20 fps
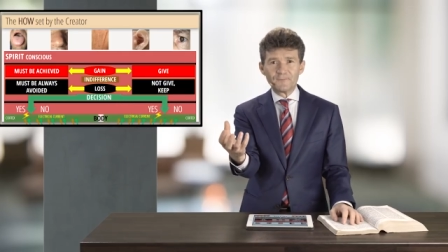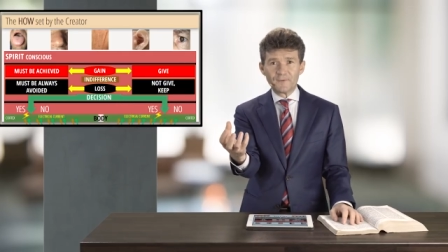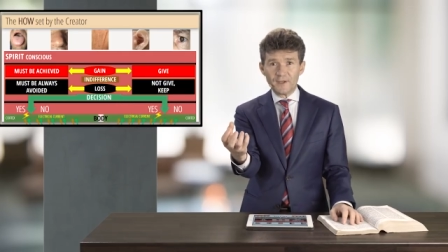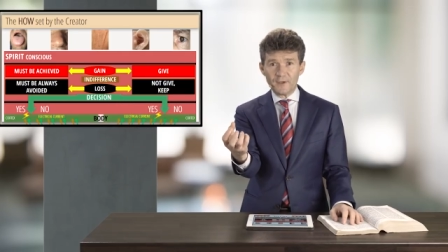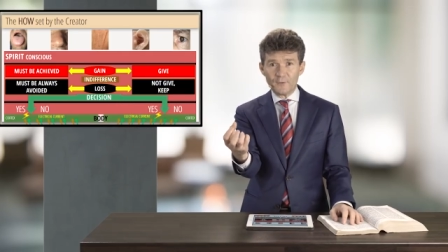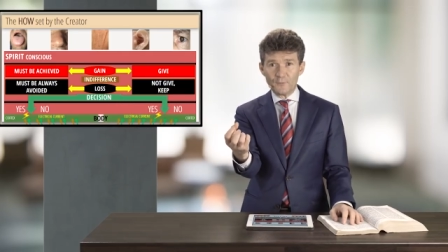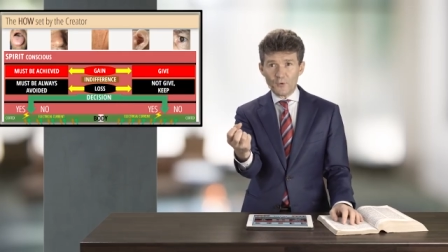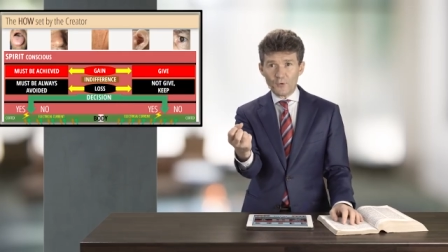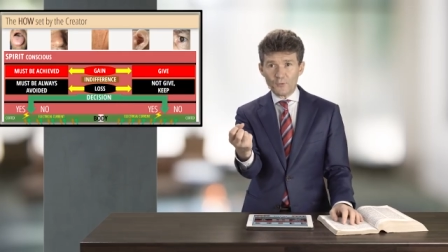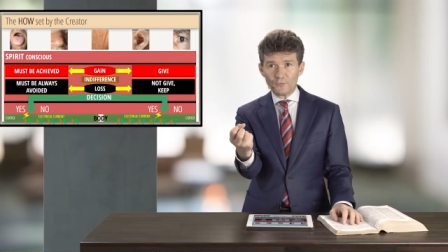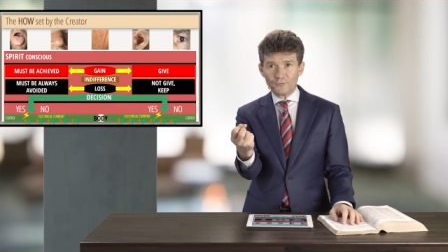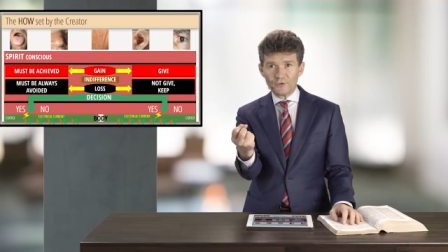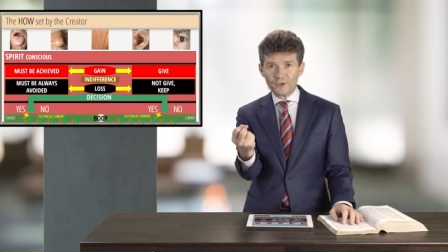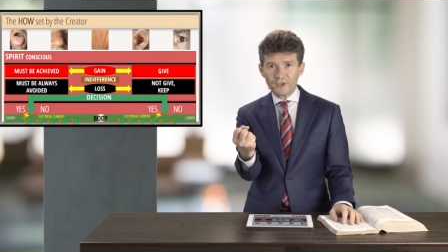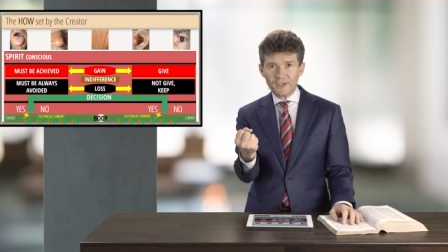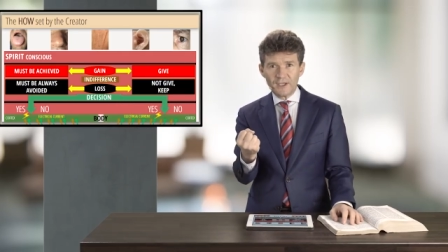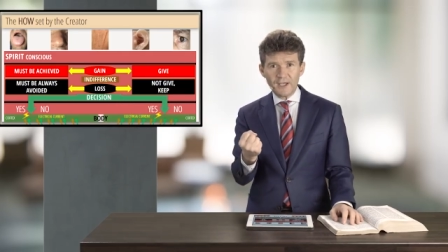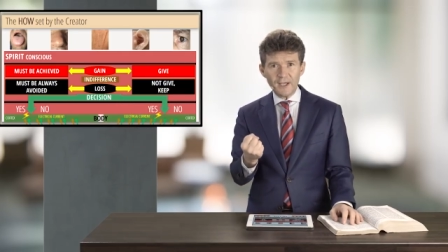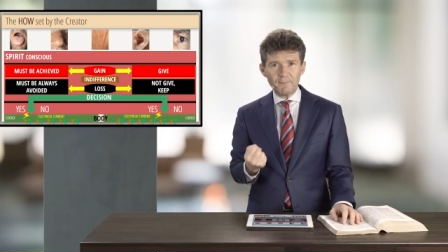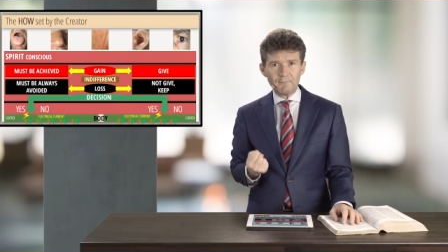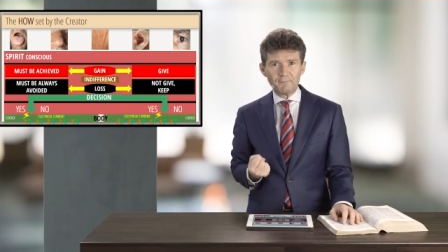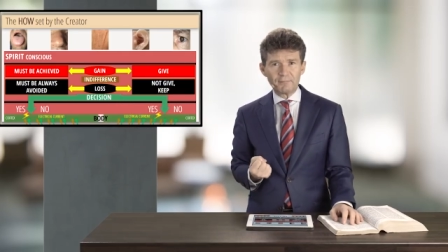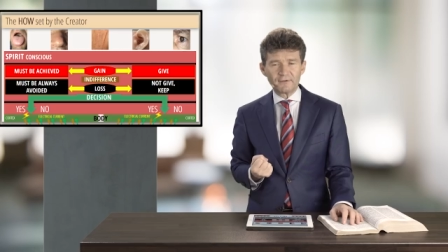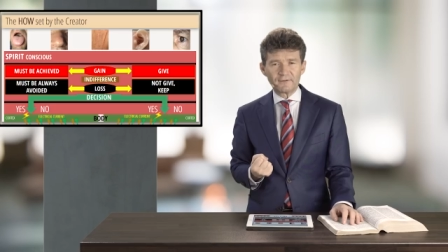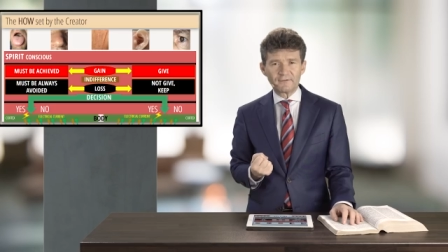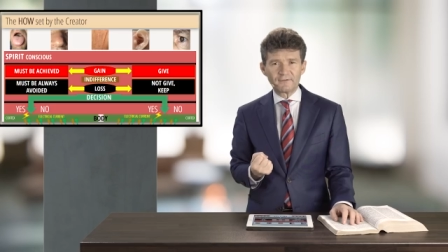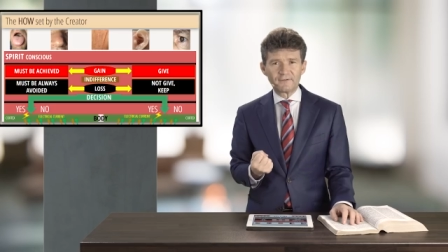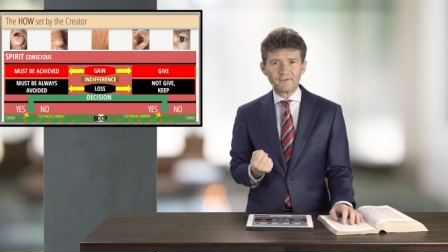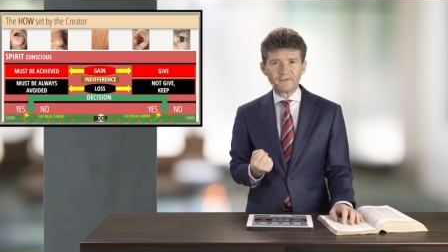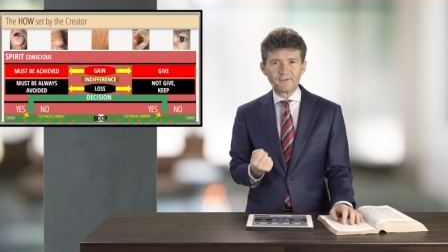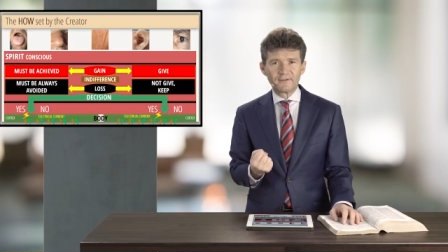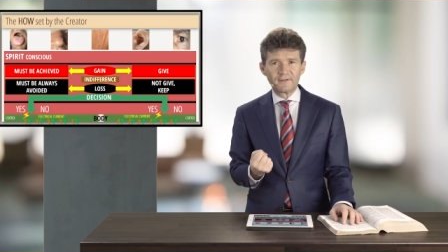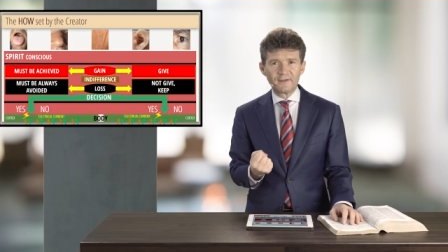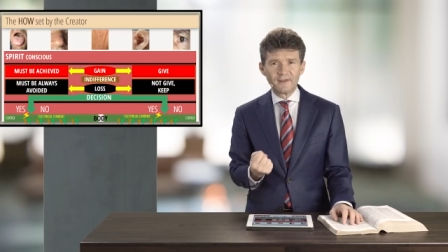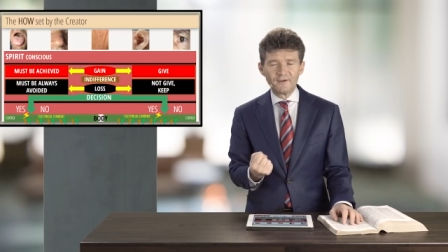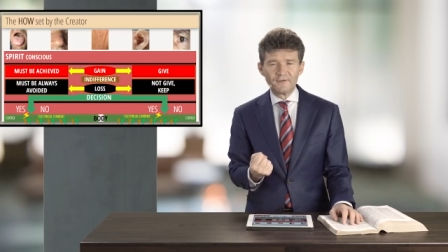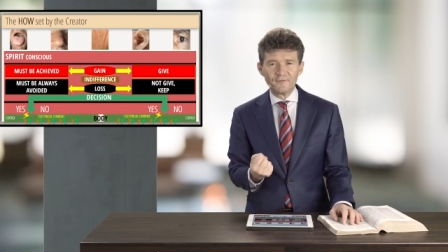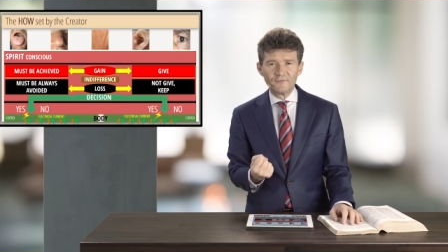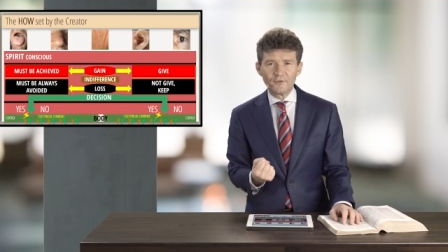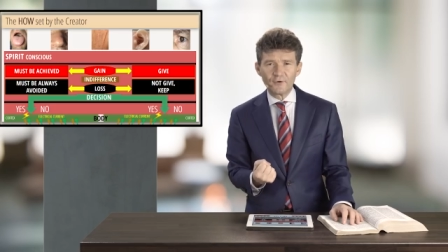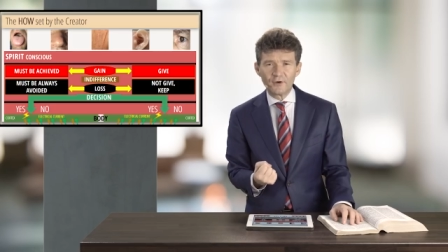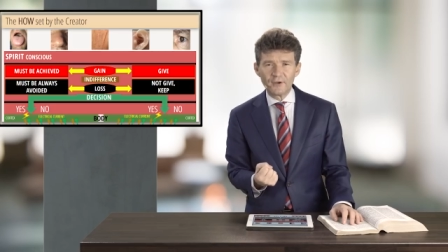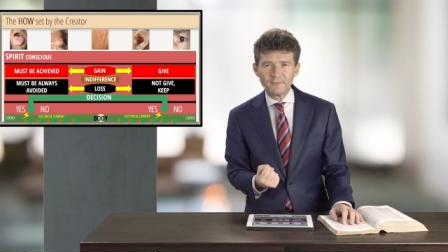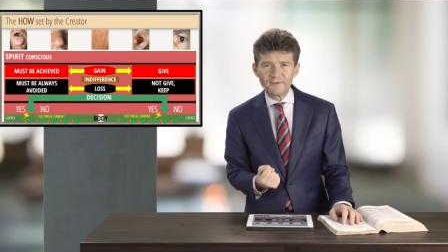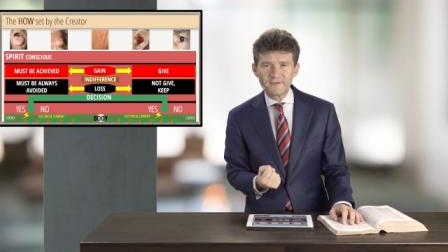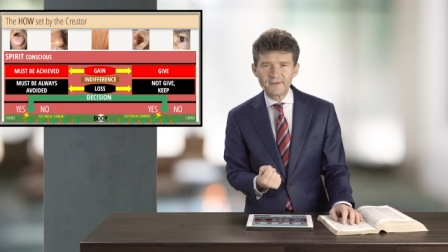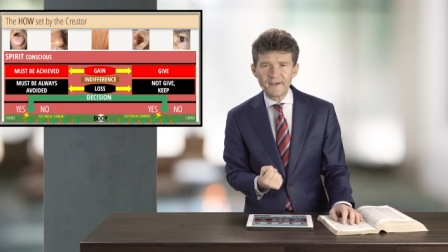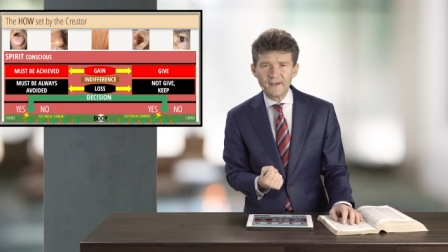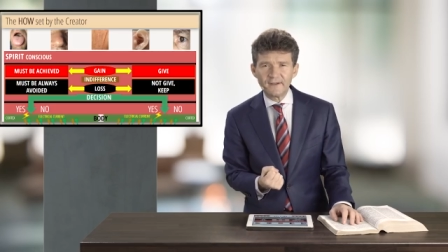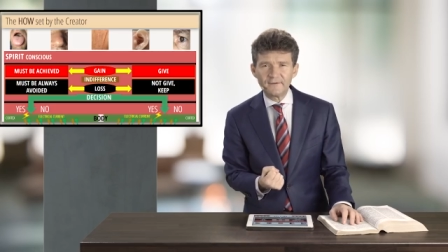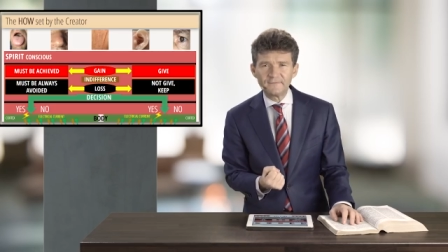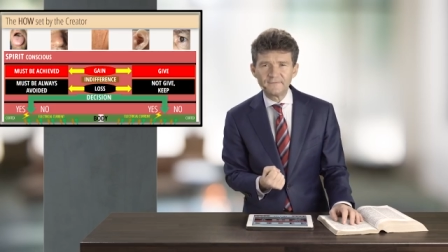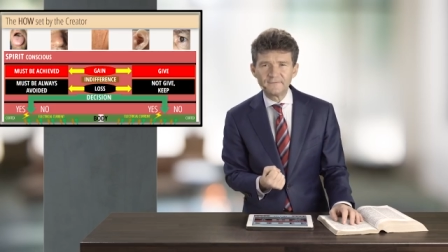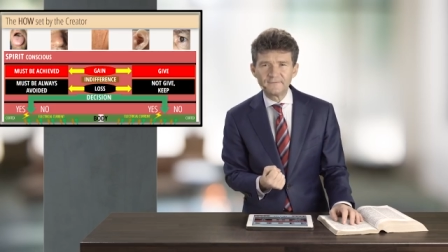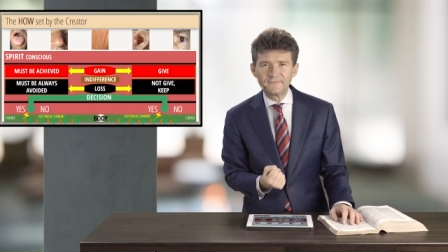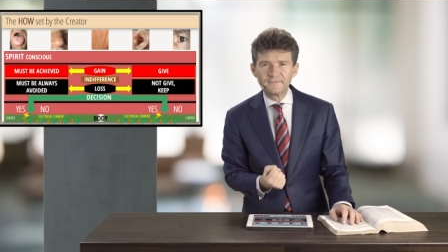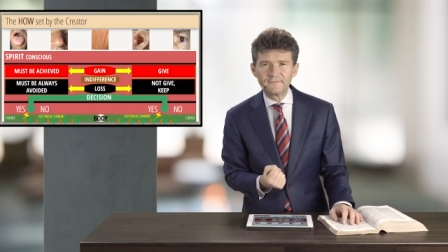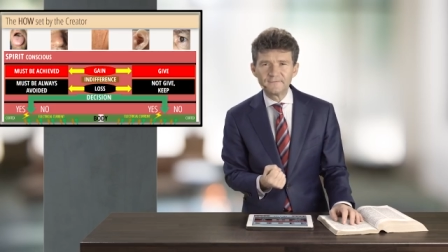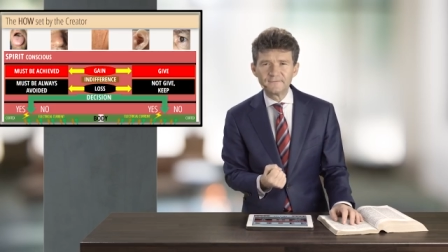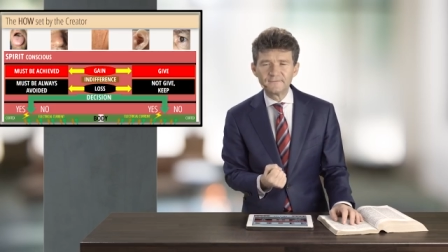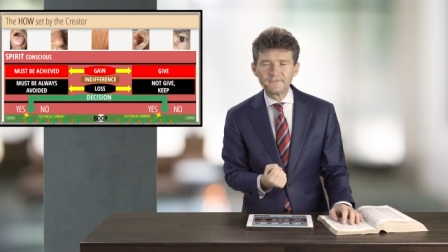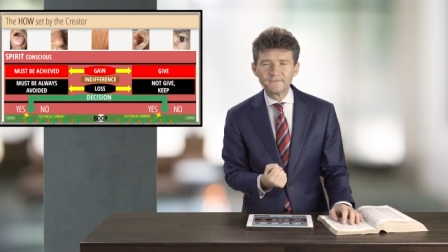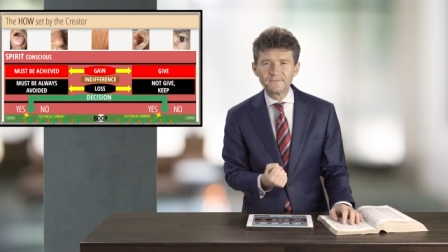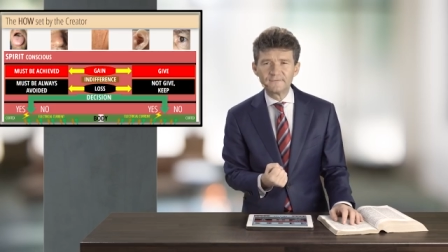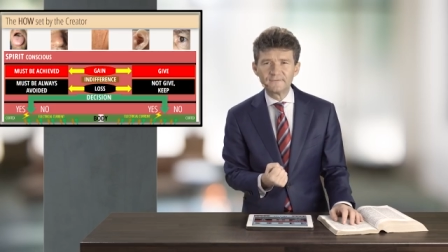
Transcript: He won't keep it for himself.